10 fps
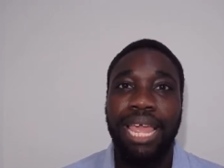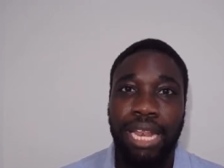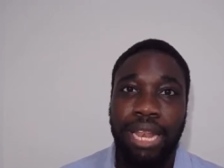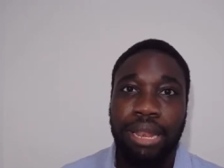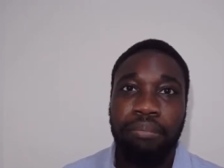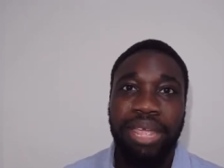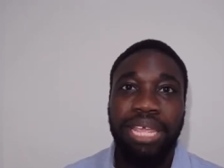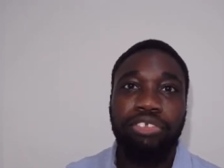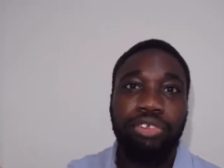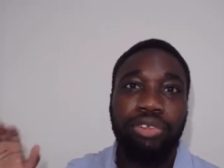and
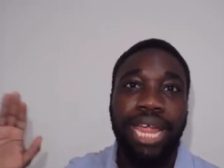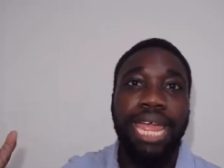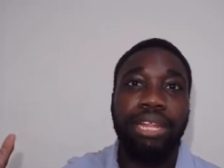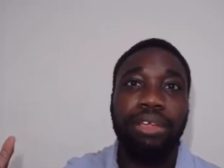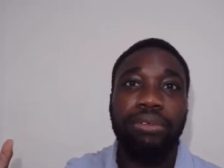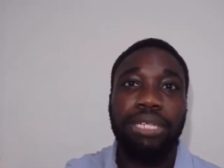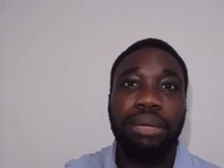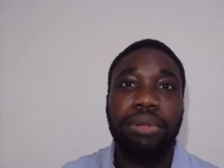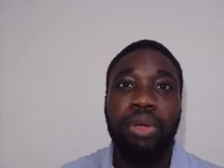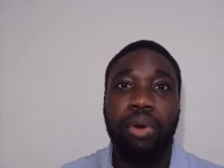making sure your hand goes
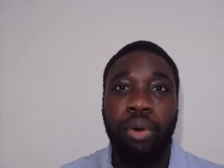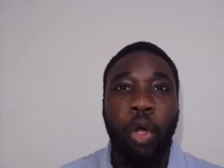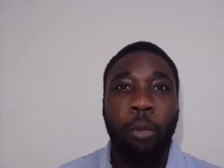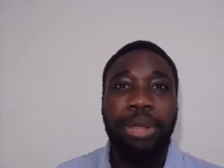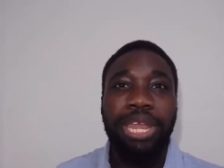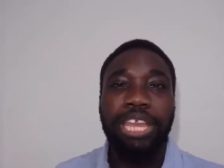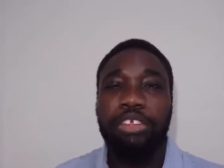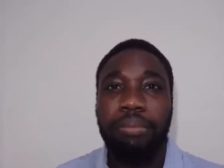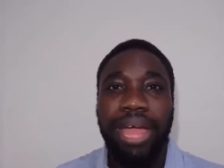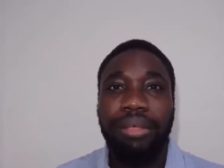up or opening
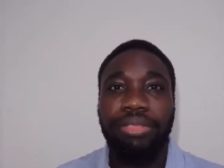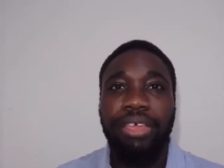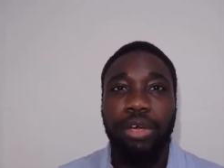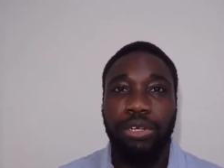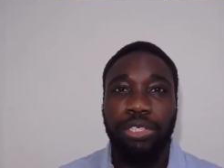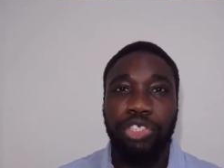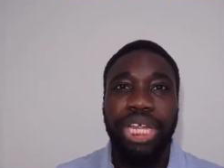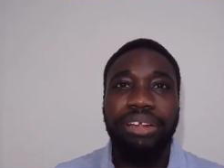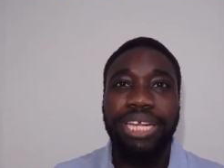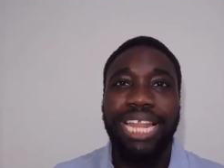your mouth or
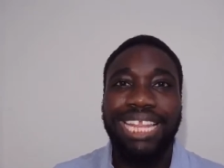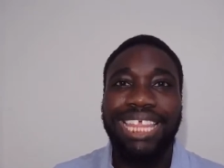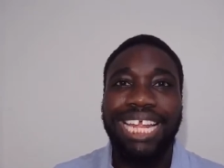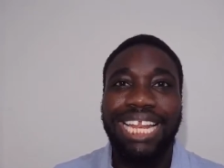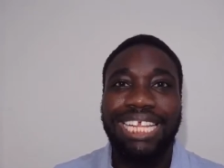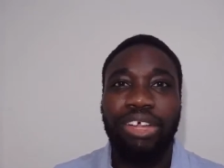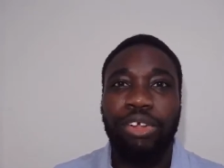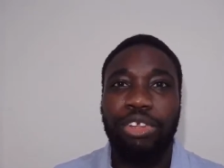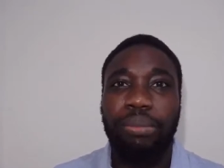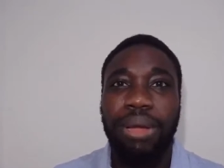sharing that thing that's
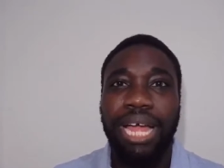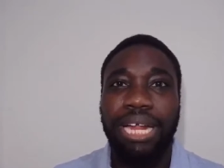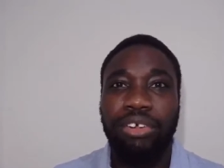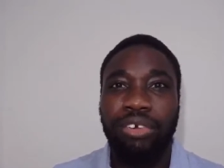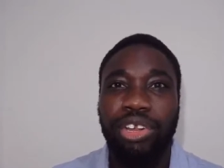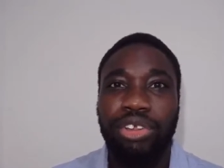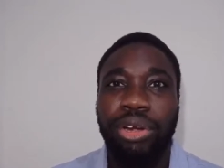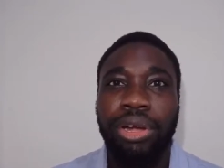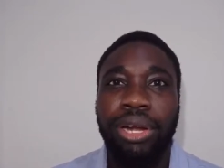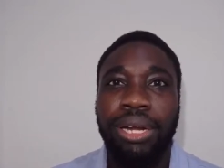on your mind or on your
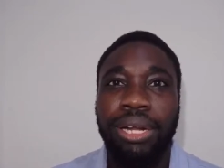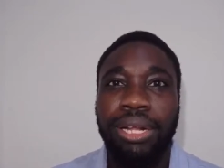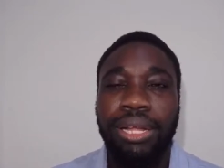heart.